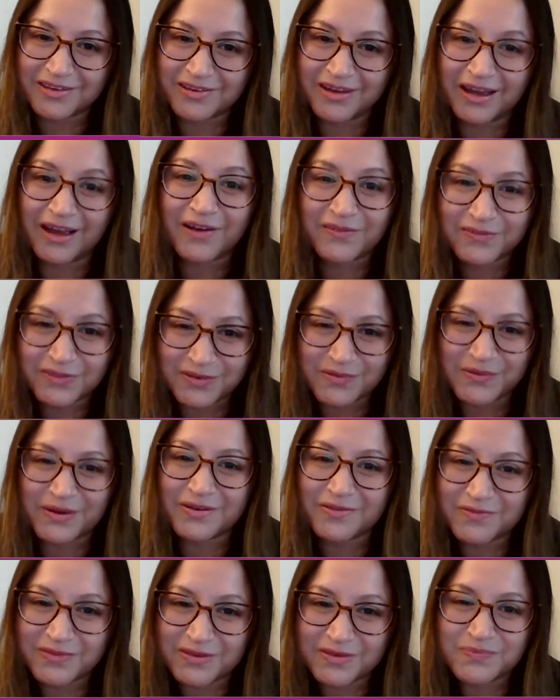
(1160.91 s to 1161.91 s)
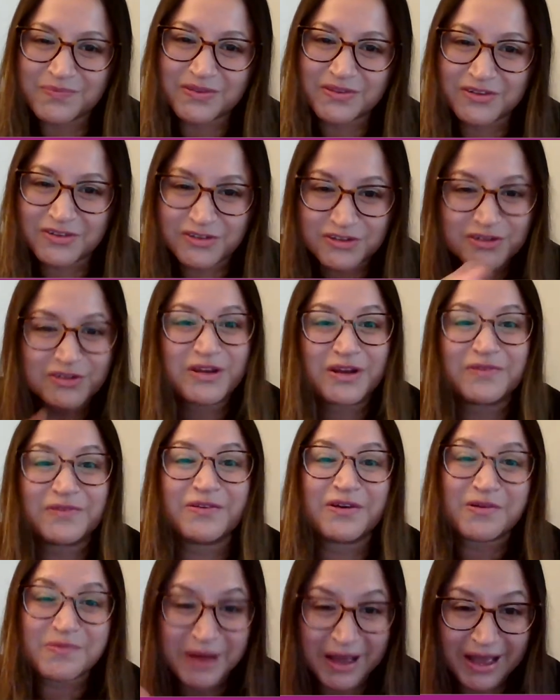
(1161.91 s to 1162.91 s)
You want to be a pediatrician, you have to
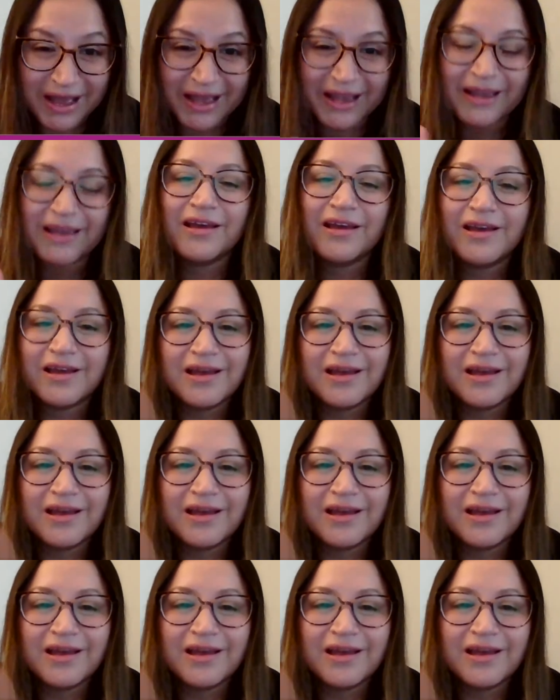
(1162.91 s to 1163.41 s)
go back